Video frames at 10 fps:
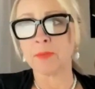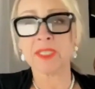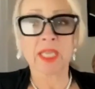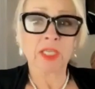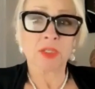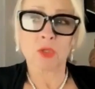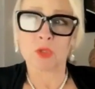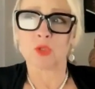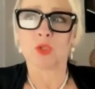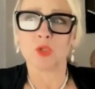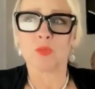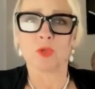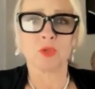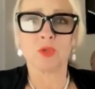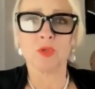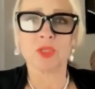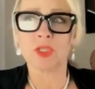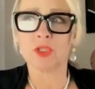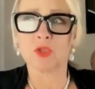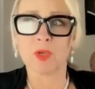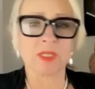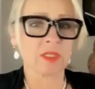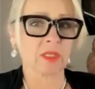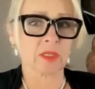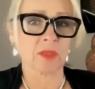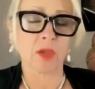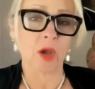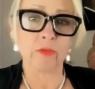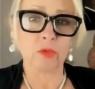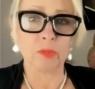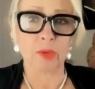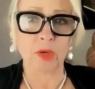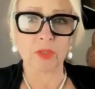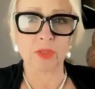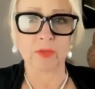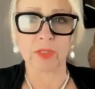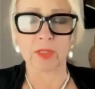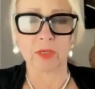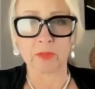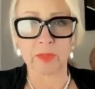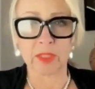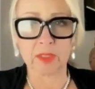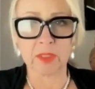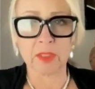Besides the consumer, do you see stress in other parts of the economy?